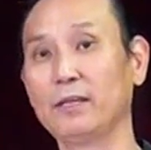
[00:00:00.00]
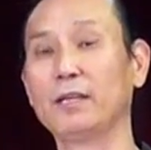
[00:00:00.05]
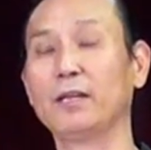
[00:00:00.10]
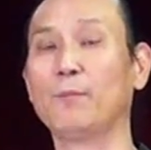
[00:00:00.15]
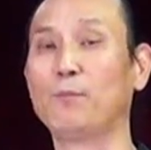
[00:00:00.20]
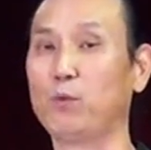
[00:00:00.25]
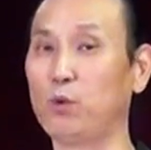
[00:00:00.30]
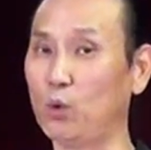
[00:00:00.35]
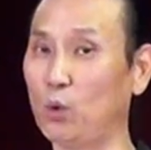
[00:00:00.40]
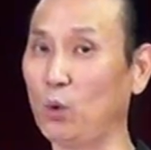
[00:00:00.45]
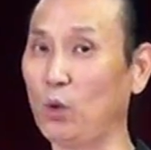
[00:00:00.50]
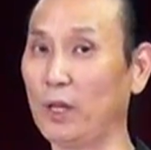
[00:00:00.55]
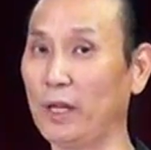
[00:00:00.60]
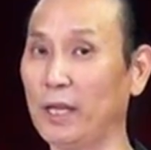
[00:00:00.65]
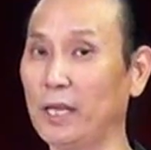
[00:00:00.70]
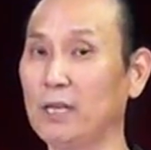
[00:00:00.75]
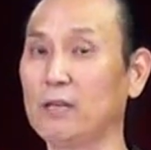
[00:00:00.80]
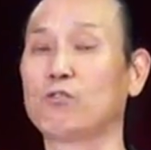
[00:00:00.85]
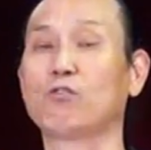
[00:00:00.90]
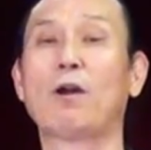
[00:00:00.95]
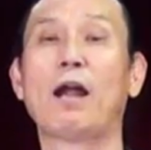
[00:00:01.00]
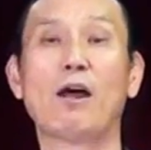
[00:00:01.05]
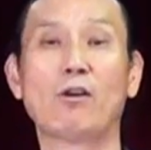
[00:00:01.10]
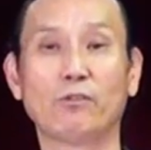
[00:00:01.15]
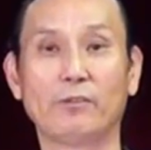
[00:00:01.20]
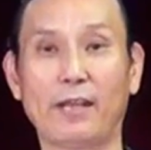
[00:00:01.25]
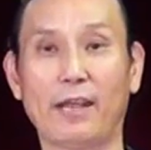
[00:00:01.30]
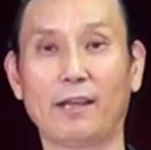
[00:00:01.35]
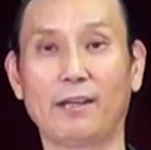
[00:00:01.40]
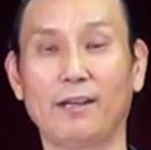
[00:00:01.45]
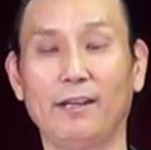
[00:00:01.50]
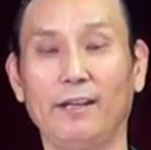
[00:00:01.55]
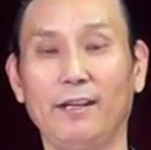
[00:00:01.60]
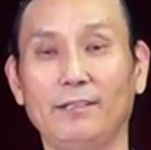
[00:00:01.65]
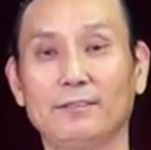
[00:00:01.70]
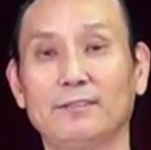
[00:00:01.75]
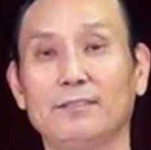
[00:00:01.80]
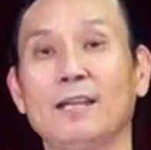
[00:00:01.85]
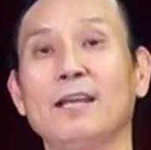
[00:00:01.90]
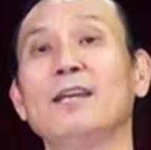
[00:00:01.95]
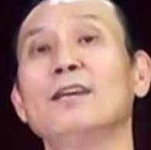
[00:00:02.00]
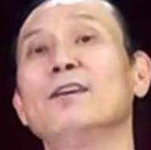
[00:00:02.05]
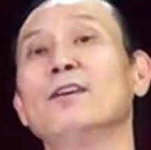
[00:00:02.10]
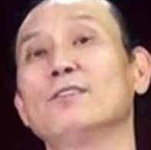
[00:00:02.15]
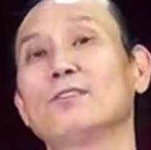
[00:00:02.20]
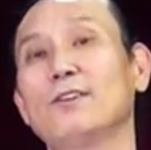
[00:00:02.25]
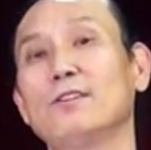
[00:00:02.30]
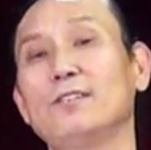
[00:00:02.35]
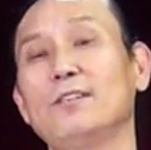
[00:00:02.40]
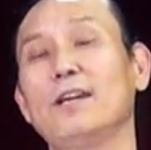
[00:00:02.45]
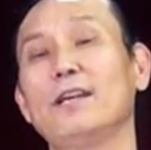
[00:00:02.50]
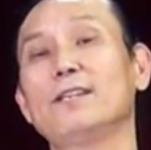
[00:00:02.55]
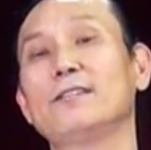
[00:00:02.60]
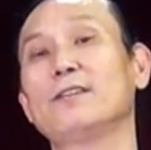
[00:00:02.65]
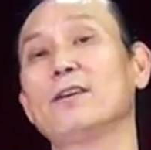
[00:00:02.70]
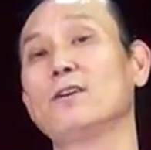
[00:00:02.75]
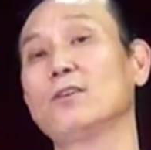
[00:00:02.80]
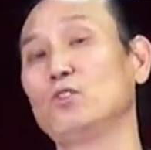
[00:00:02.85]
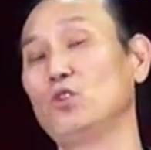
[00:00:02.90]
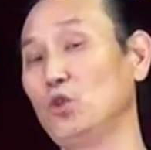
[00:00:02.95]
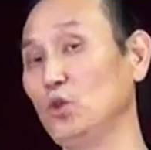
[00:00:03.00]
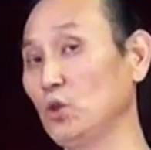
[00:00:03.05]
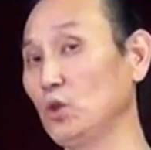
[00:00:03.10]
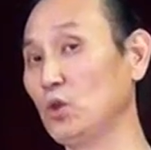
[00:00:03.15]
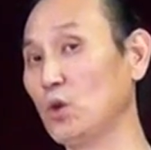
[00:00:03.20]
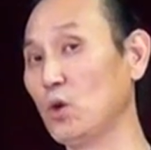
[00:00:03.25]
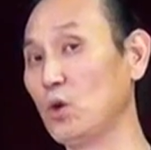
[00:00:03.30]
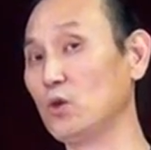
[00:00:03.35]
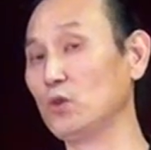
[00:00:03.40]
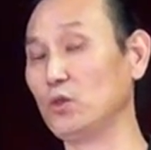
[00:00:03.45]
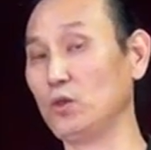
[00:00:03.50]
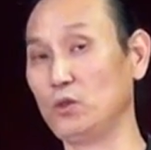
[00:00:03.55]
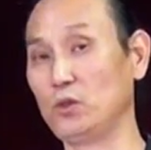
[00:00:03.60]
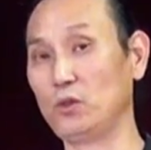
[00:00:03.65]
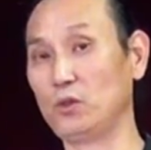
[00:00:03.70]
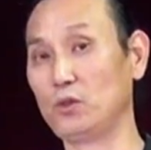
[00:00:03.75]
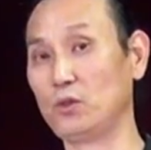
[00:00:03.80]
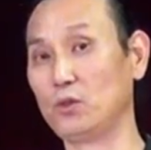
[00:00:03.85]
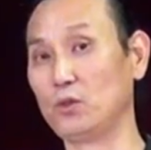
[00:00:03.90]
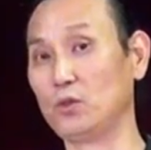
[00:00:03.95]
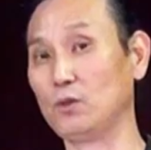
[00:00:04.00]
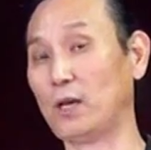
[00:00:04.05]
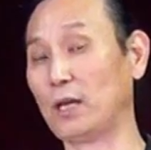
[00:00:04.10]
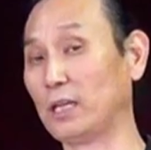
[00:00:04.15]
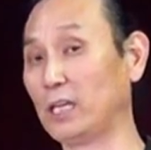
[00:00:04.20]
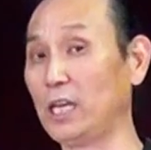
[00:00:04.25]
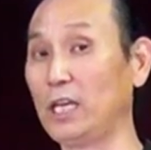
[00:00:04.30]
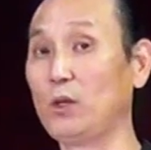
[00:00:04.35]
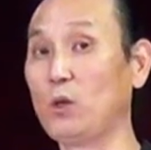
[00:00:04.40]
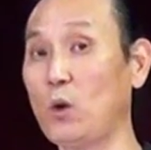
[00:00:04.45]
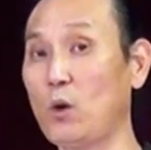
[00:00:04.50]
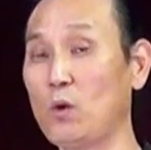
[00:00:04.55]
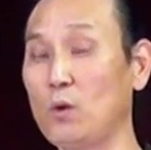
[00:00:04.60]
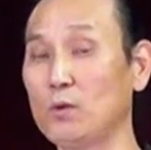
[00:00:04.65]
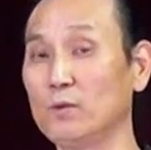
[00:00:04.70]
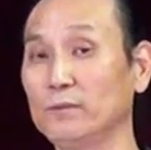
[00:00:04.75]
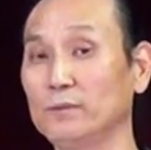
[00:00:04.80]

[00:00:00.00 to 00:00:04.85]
pulling, ground techniques such as judo, jujutsu, aikido,